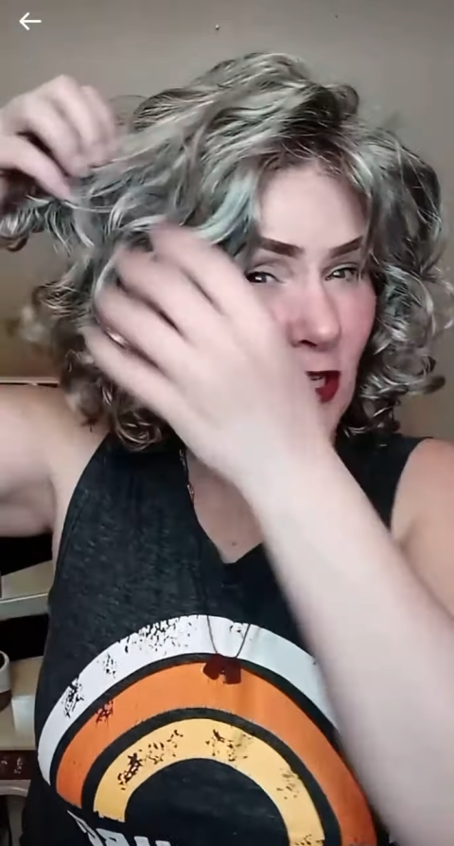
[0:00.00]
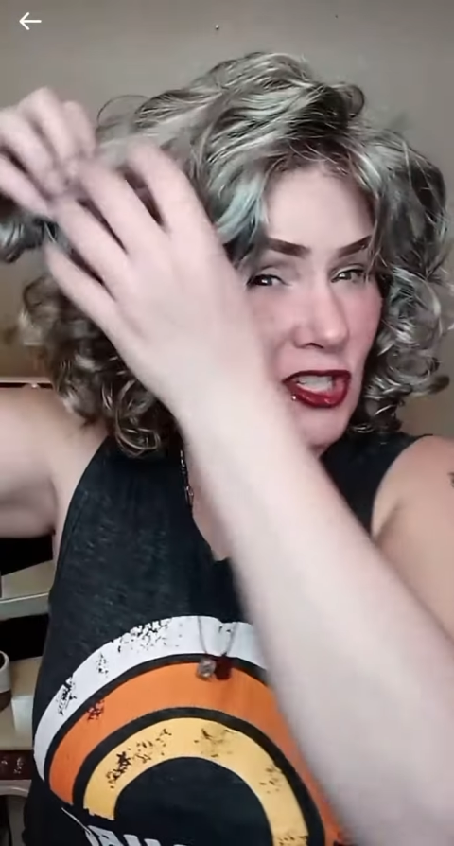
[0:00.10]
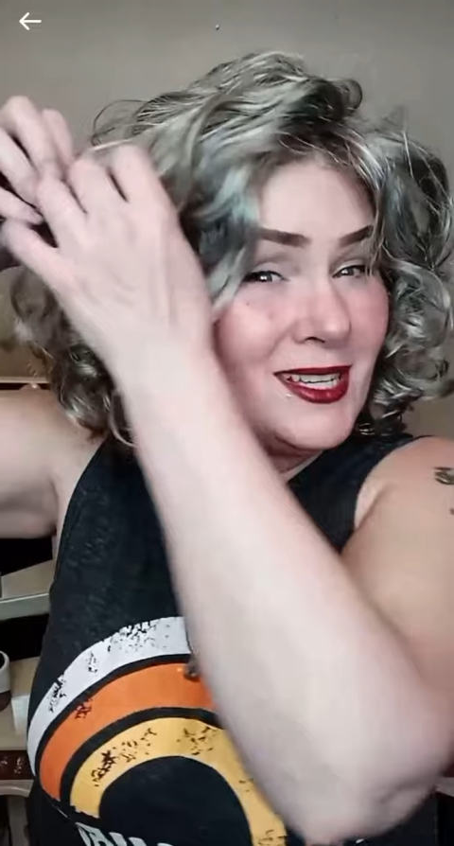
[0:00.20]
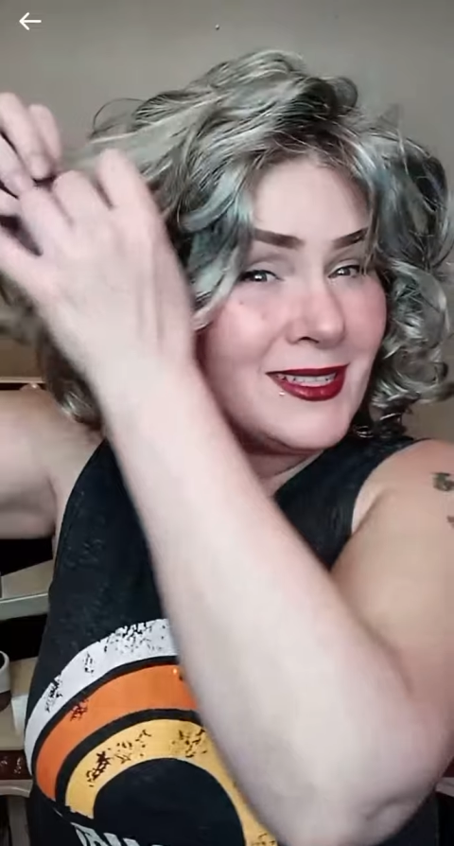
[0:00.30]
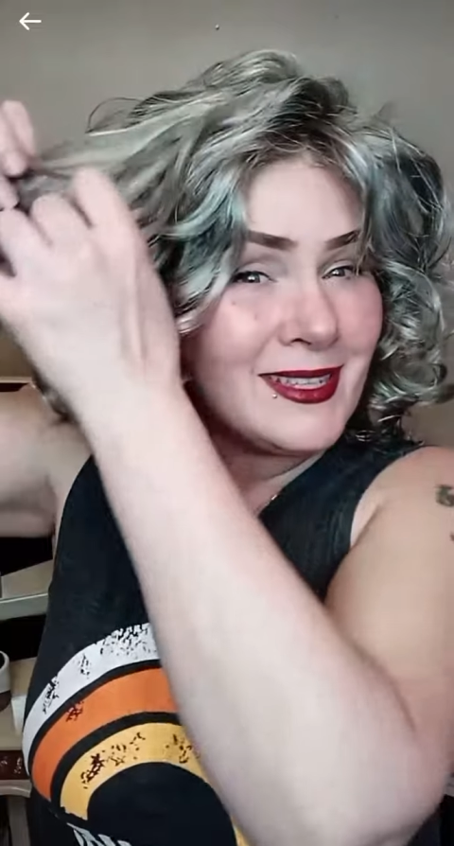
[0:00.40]

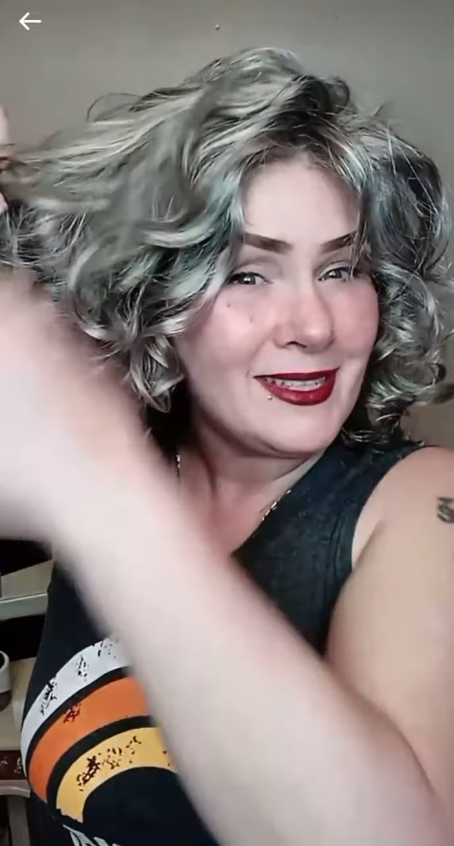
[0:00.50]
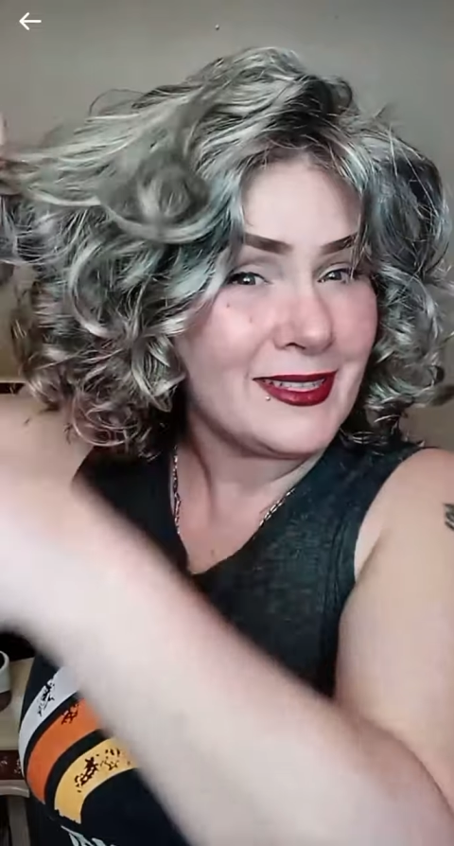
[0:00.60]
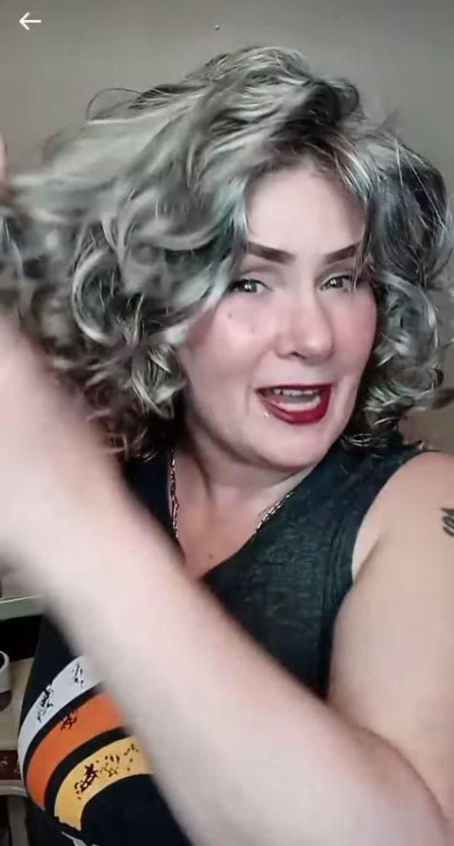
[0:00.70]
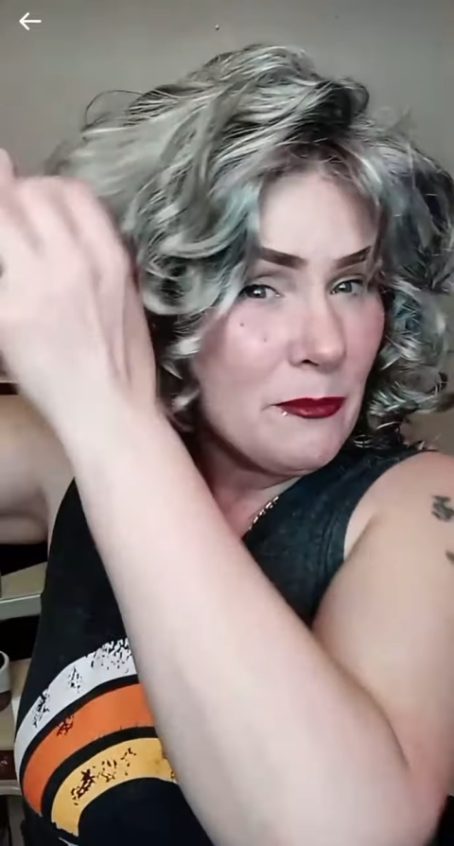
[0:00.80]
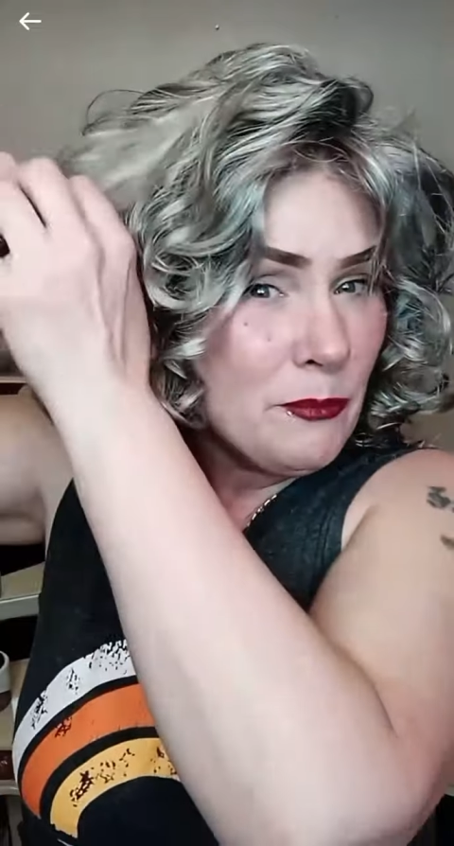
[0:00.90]
She's the
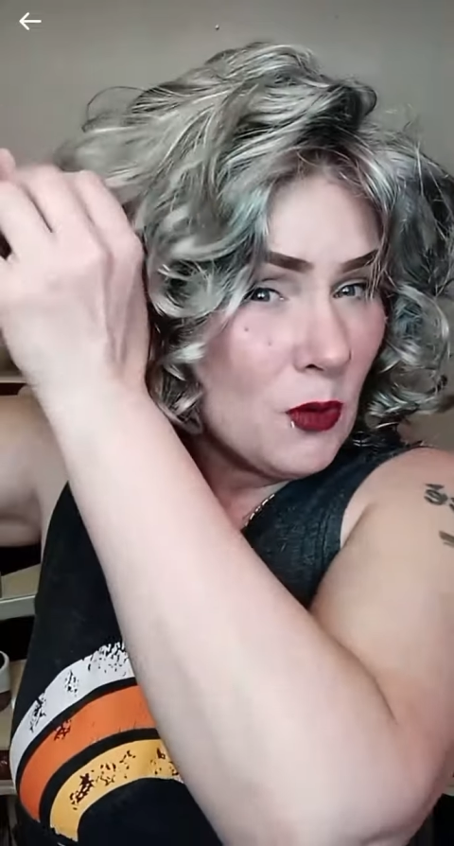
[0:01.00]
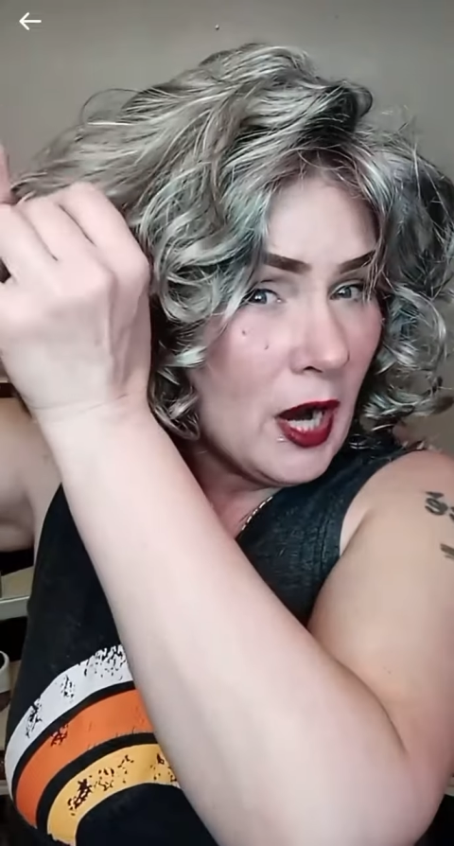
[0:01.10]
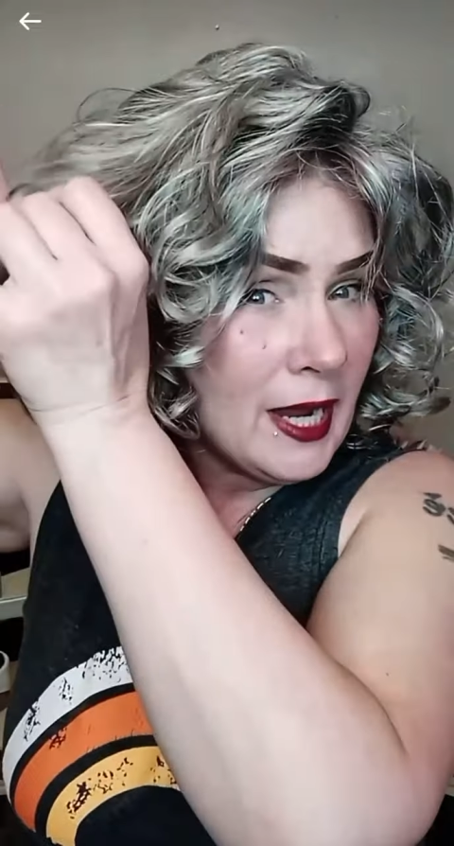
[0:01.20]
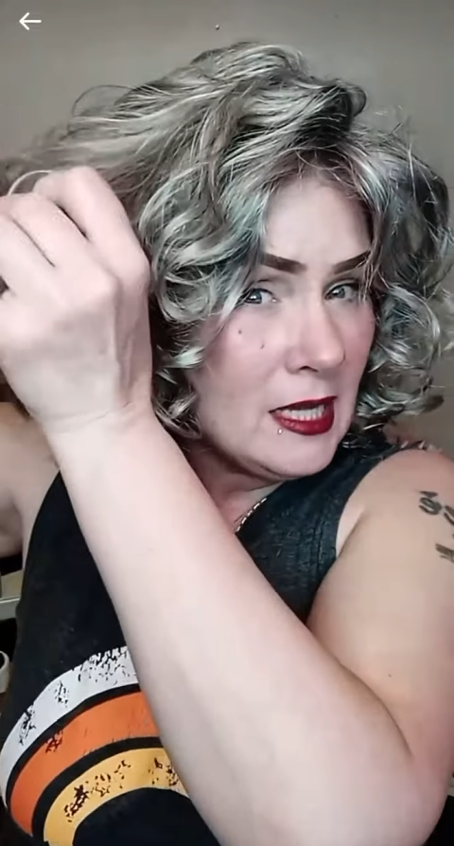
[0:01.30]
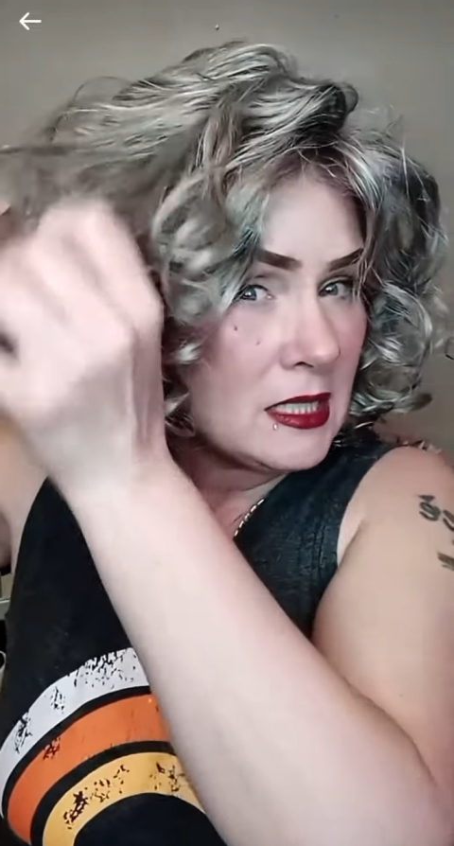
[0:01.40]
same
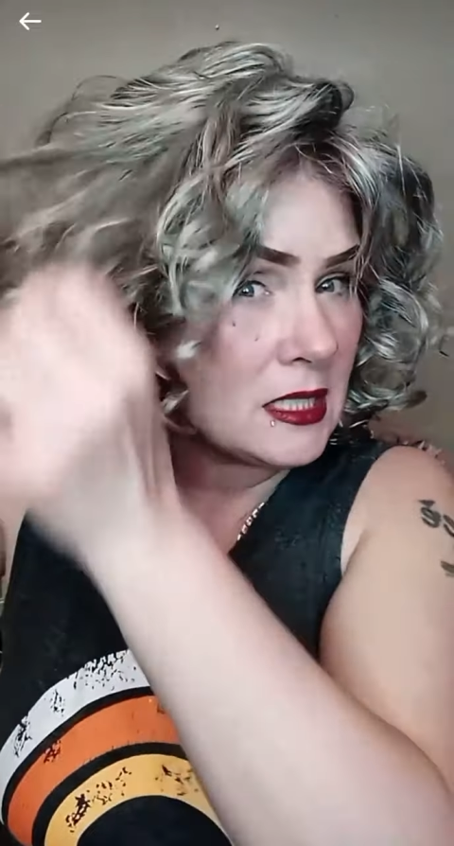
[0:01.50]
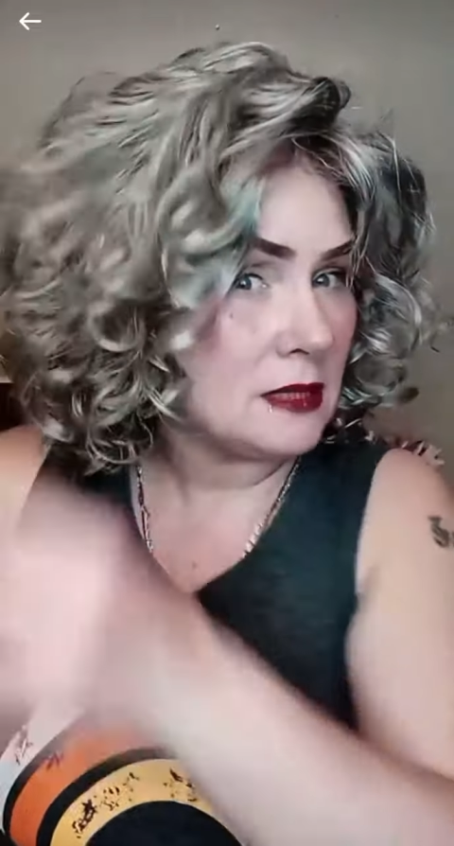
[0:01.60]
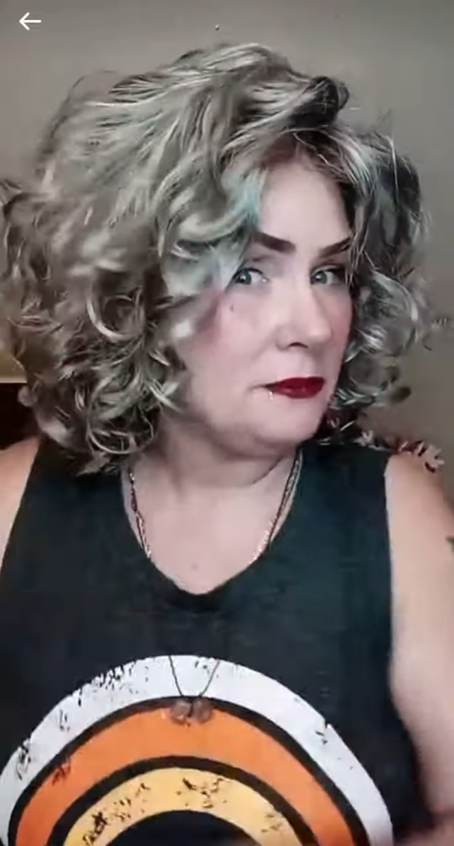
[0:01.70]
price